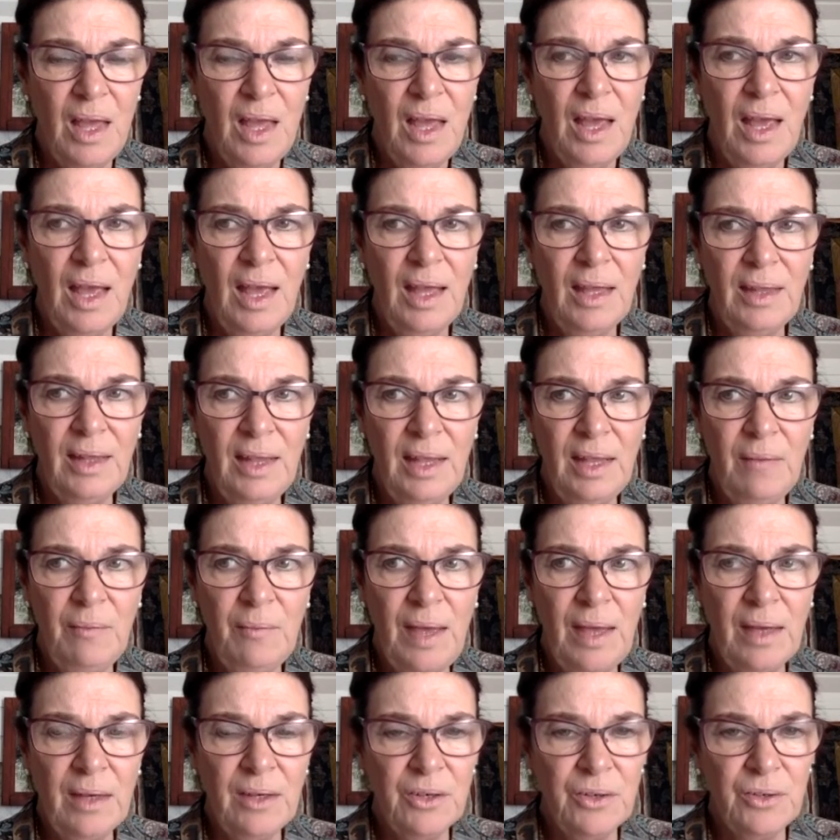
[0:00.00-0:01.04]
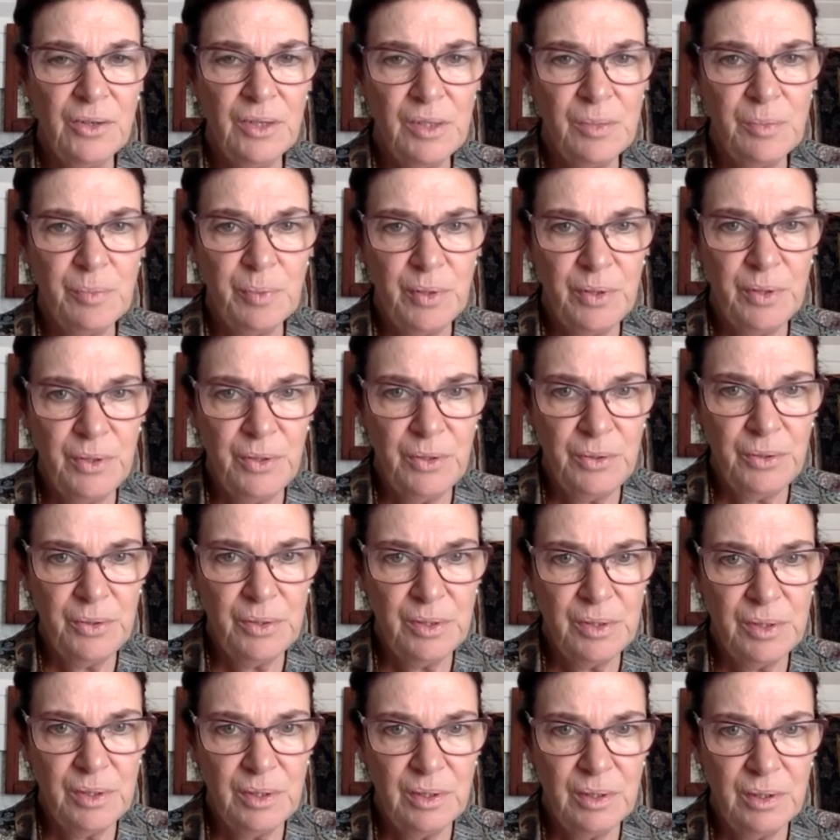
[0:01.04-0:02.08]
And then matter is
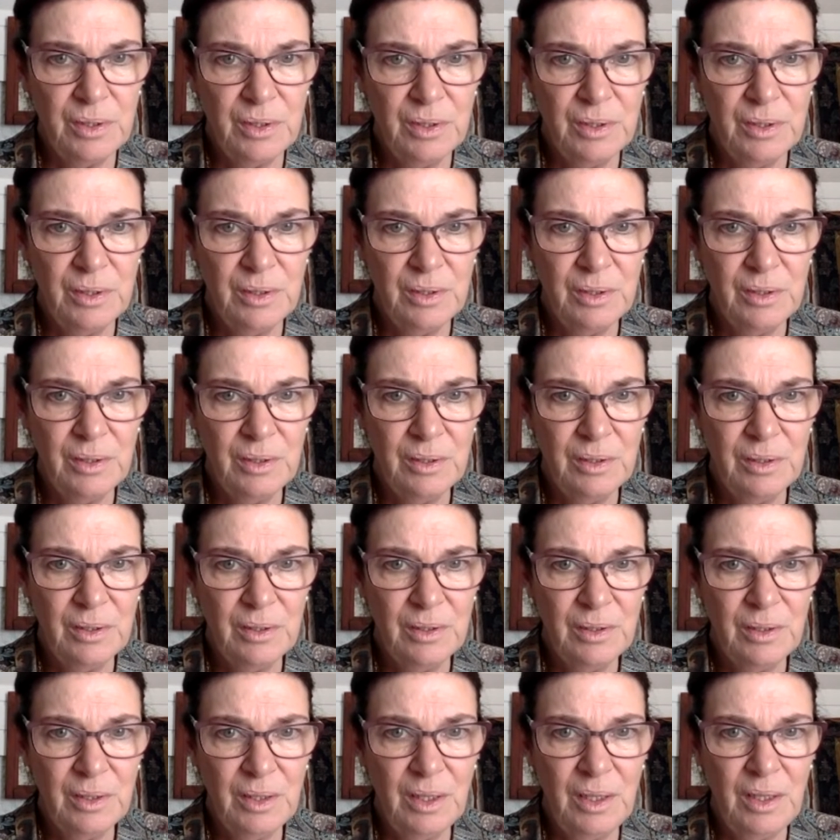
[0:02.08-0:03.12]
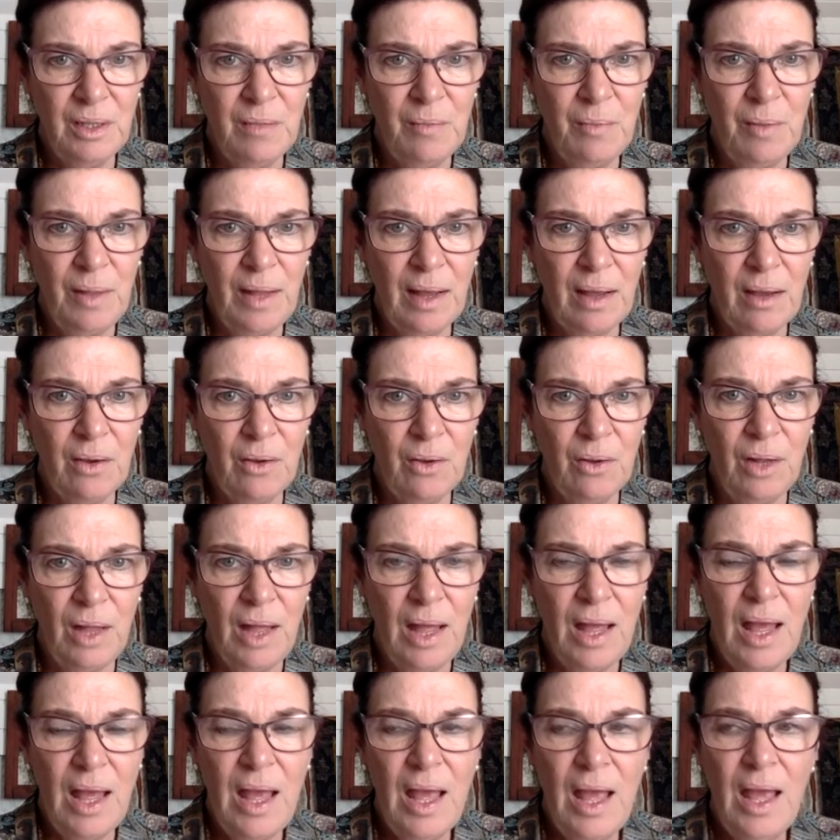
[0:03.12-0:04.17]
produced in the black hole.
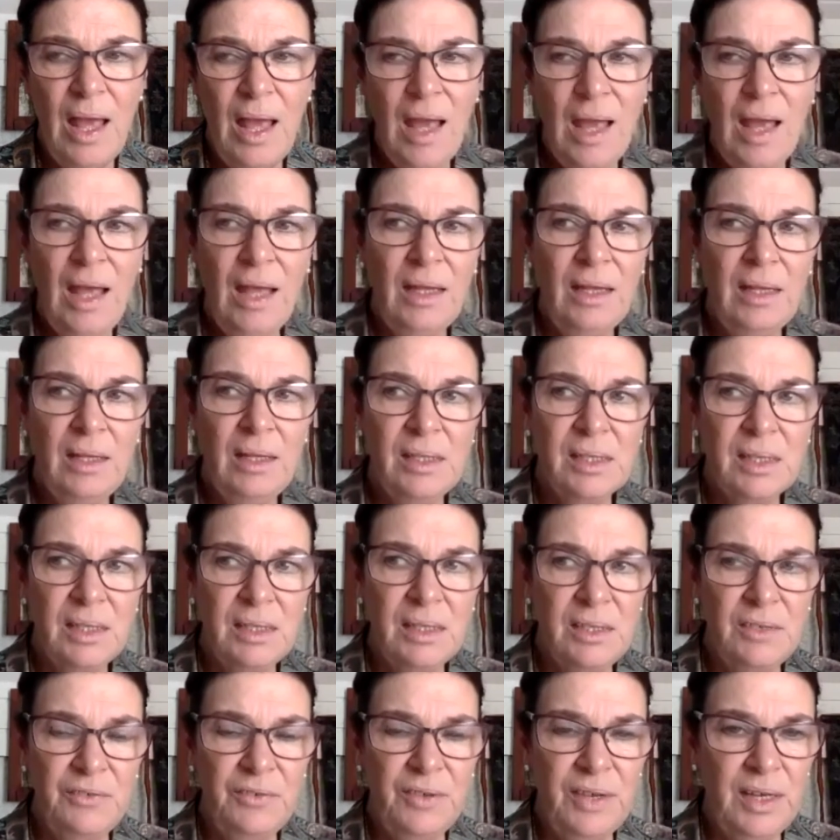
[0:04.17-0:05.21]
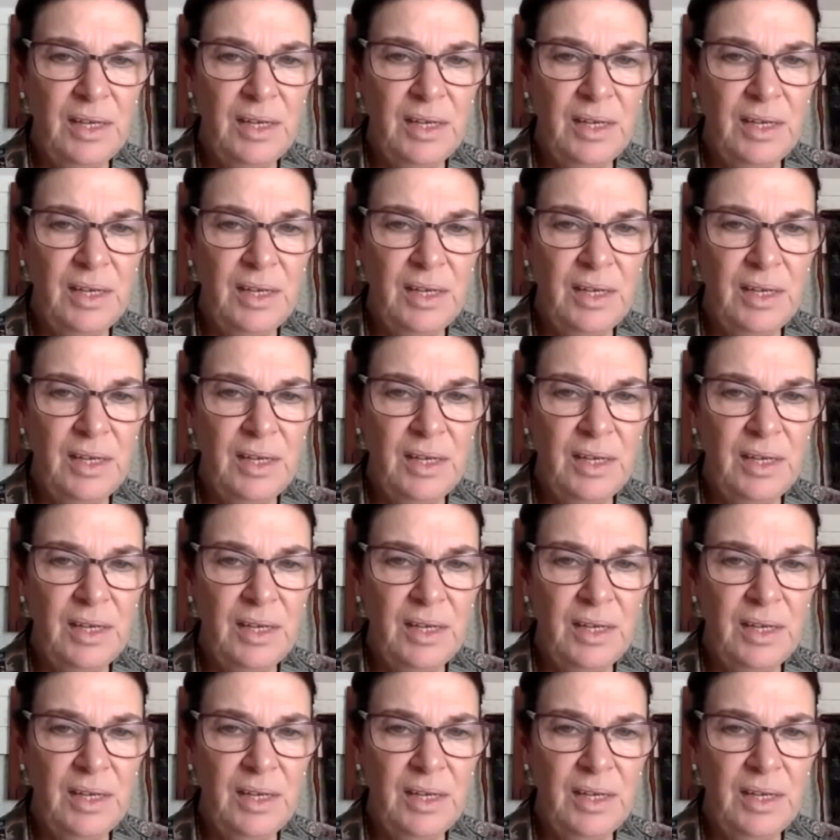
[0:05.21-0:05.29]
And the schizophrenic